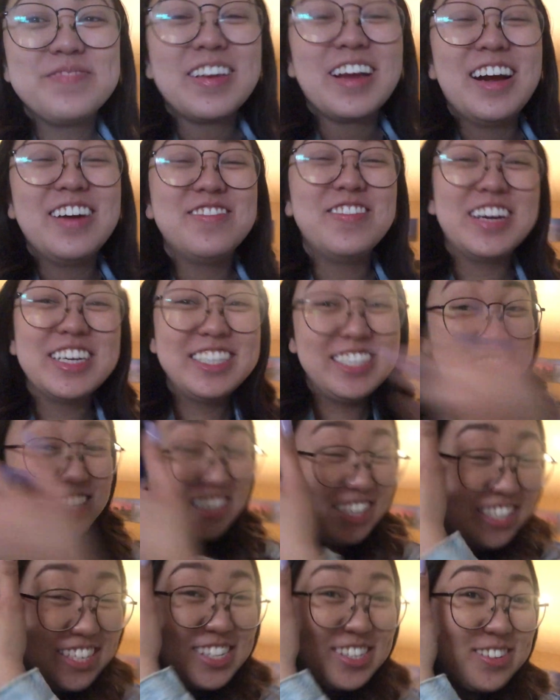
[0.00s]
I'm
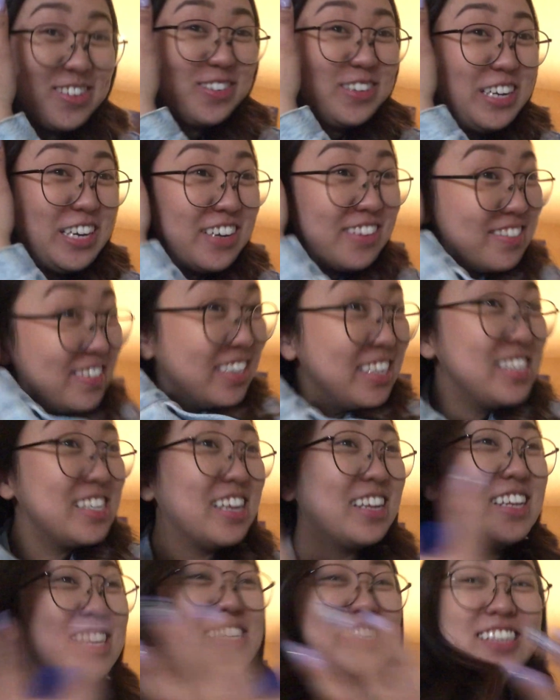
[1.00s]
actually so nervous
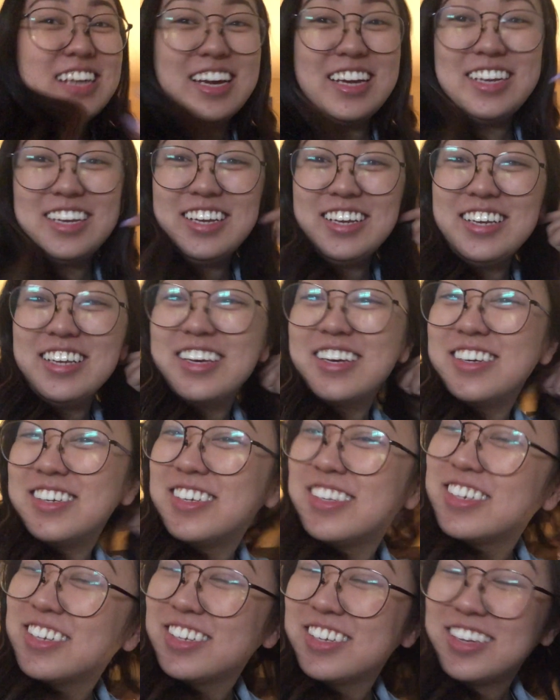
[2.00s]
and excited
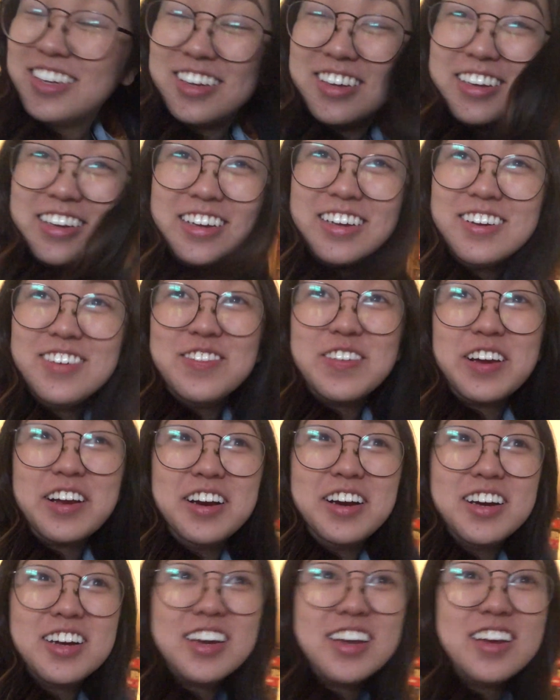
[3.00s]
because uh, oh my god,